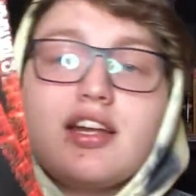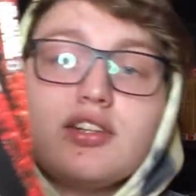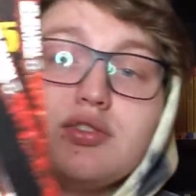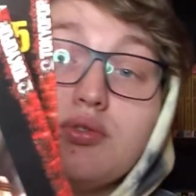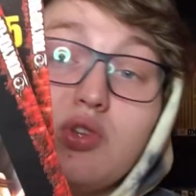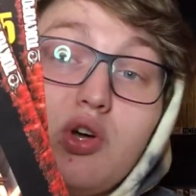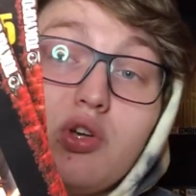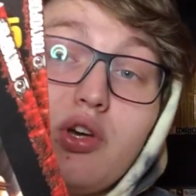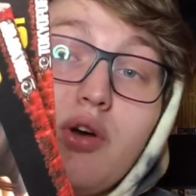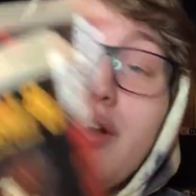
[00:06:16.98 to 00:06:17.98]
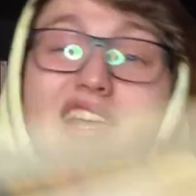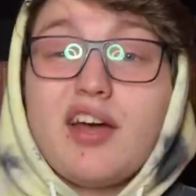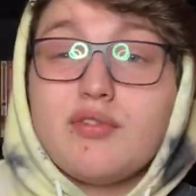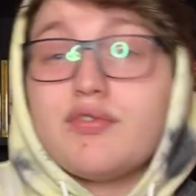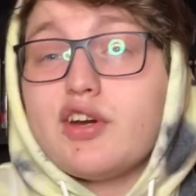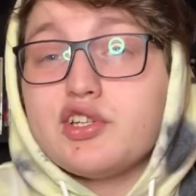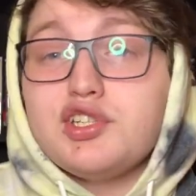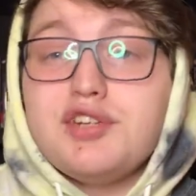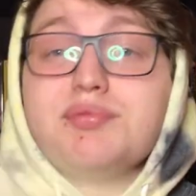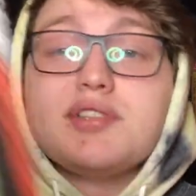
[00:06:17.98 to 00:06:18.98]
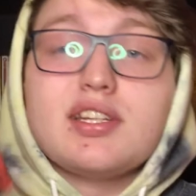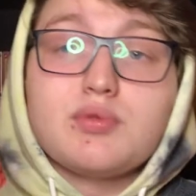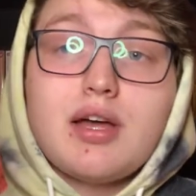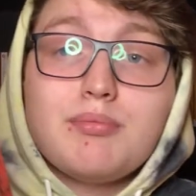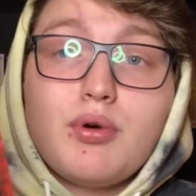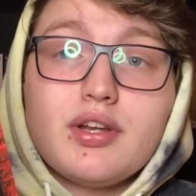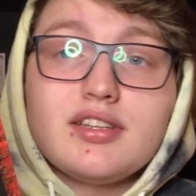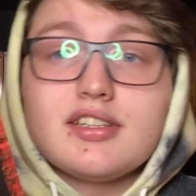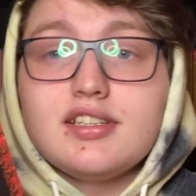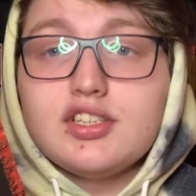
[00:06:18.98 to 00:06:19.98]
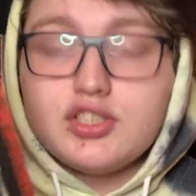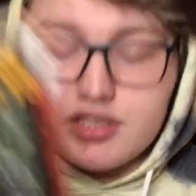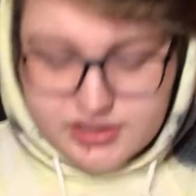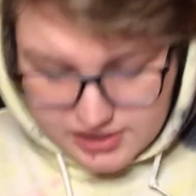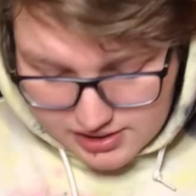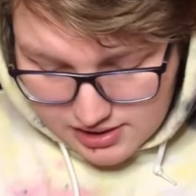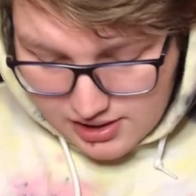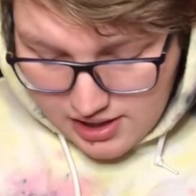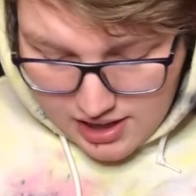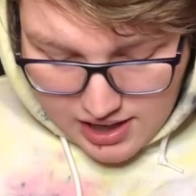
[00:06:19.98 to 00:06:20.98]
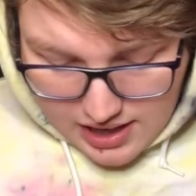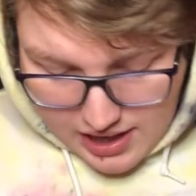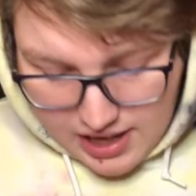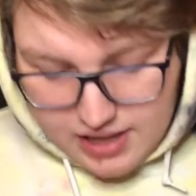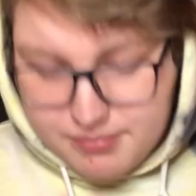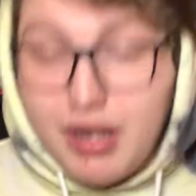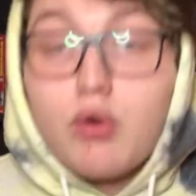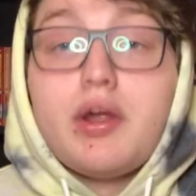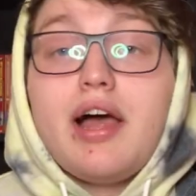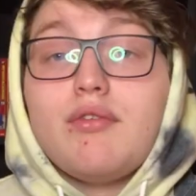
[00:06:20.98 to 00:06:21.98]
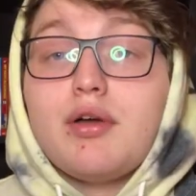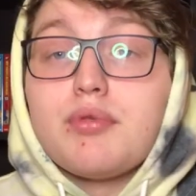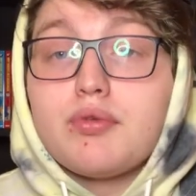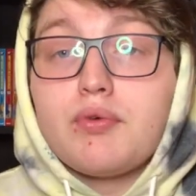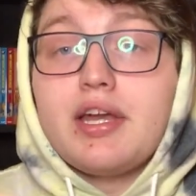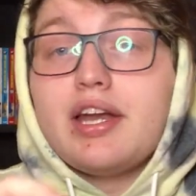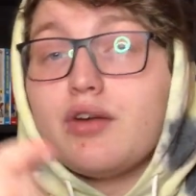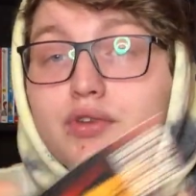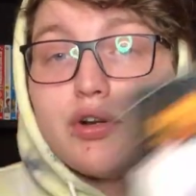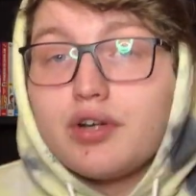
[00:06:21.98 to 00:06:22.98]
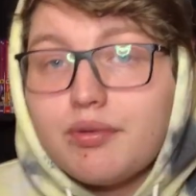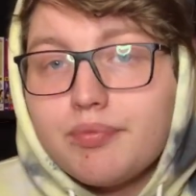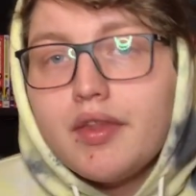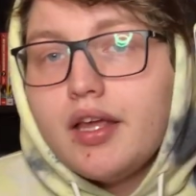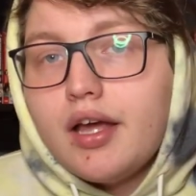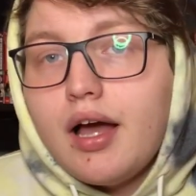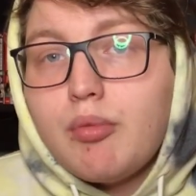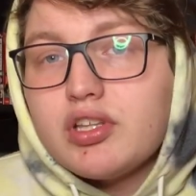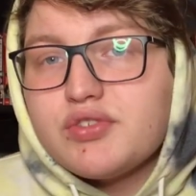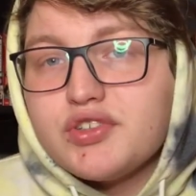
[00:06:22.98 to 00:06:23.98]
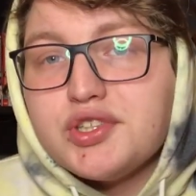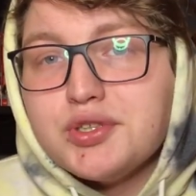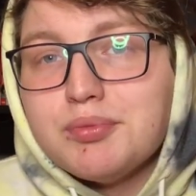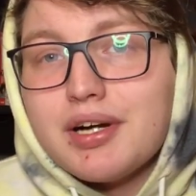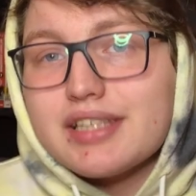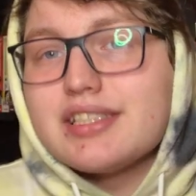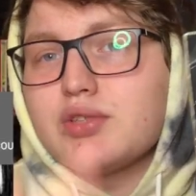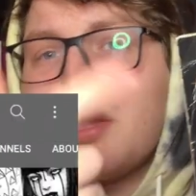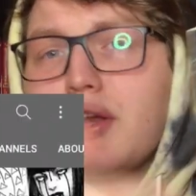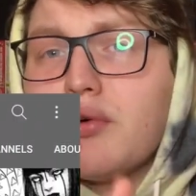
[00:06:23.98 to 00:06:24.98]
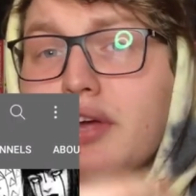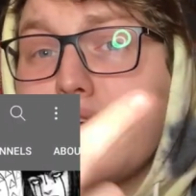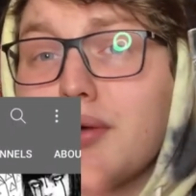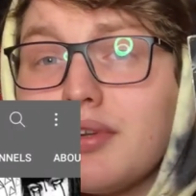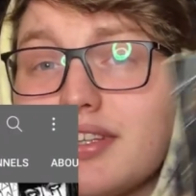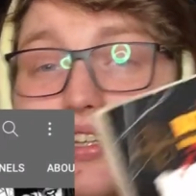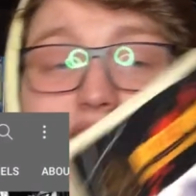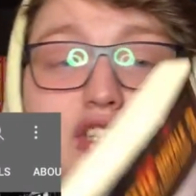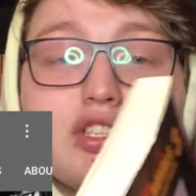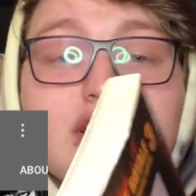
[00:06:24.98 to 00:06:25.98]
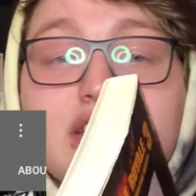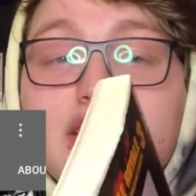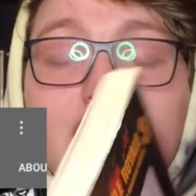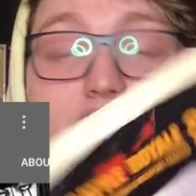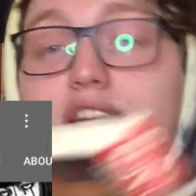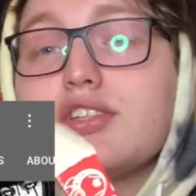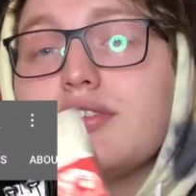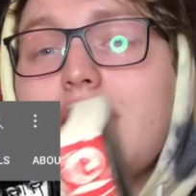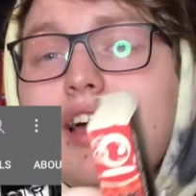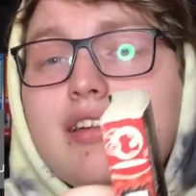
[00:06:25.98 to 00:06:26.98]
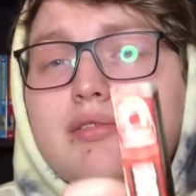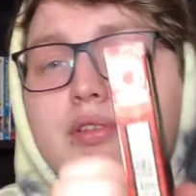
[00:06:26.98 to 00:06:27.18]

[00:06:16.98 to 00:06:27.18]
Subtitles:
not too long ago, and I got it for very cheap, so that's why I bought it in the condition it's in. And Battle Royale Volume 3. Now, if you don't know, I bought this for $2. That's why I don't care about the condition it's in. It's a not